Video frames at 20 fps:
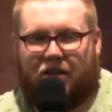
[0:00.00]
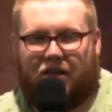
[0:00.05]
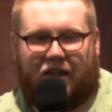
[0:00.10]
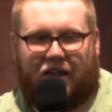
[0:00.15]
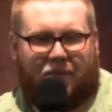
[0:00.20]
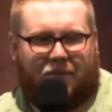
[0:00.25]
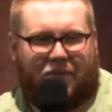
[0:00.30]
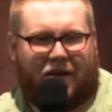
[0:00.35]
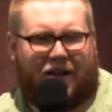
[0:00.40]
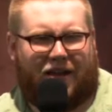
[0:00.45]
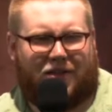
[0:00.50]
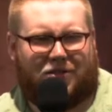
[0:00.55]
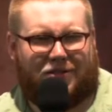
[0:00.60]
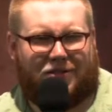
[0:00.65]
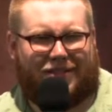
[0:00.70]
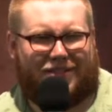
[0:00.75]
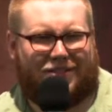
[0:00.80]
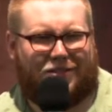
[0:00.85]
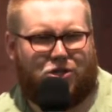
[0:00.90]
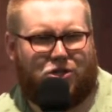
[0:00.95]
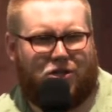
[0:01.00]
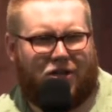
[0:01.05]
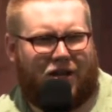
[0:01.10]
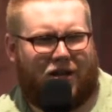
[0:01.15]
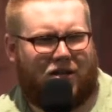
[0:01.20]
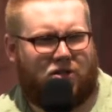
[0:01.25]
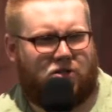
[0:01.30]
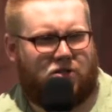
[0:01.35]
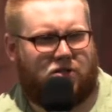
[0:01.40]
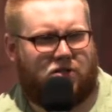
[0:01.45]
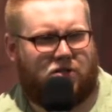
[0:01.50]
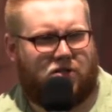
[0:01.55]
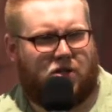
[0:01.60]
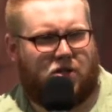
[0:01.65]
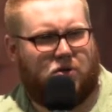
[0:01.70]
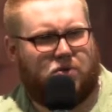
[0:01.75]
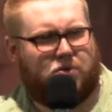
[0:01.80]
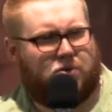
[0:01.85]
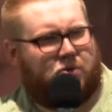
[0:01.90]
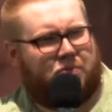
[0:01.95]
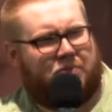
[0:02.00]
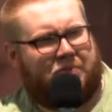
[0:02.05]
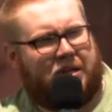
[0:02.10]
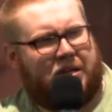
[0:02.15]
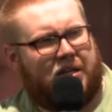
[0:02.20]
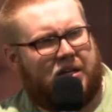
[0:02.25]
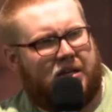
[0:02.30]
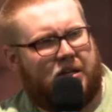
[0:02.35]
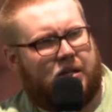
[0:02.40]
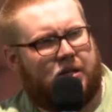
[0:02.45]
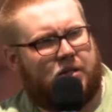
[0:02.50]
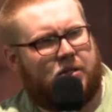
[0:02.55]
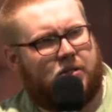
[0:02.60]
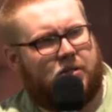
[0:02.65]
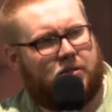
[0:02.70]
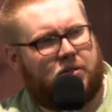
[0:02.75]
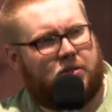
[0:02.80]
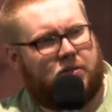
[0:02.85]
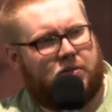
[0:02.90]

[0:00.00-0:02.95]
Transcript: I think it might actually change social media.